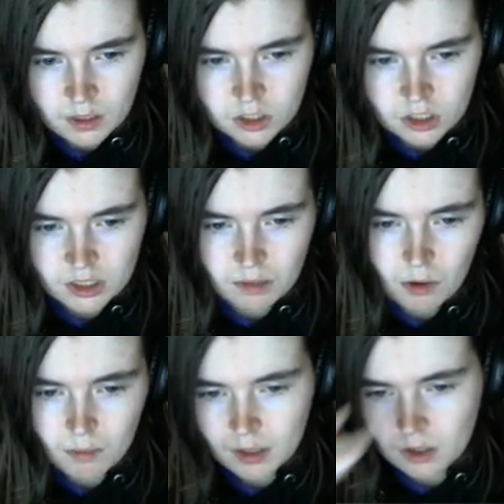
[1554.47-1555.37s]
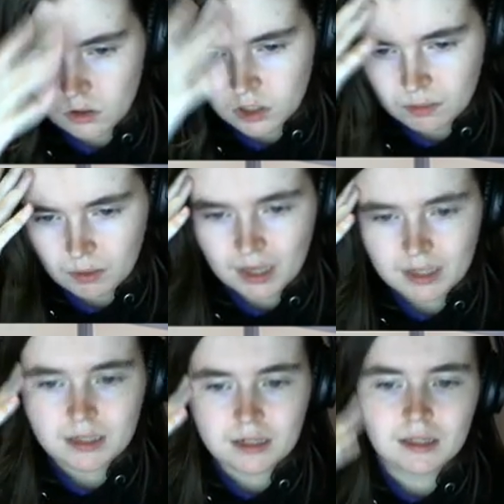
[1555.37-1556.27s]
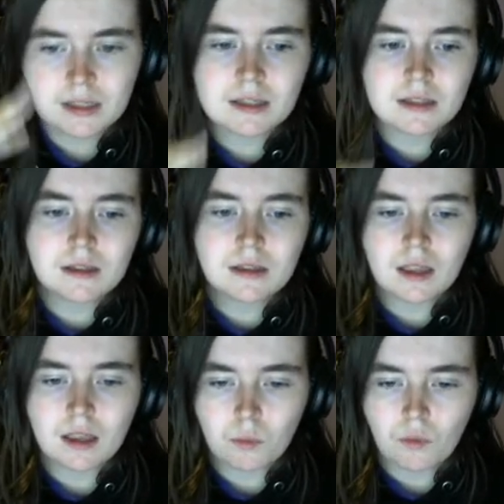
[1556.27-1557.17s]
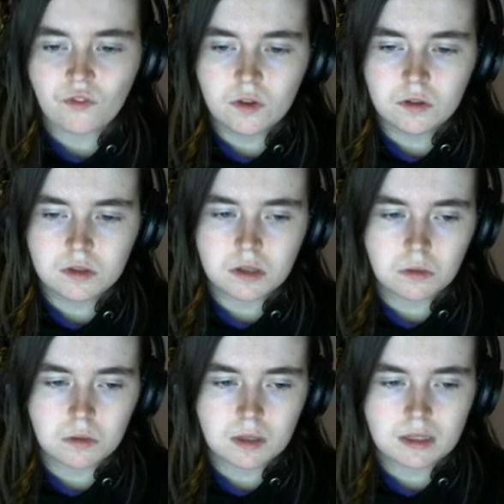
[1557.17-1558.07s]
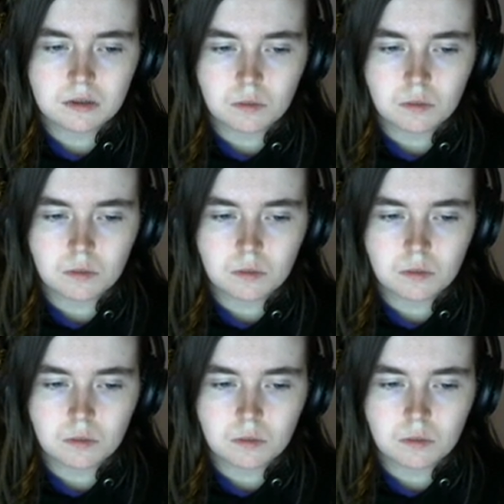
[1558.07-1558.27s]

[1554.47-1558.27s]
Just a moment ago, she practically refused to do this.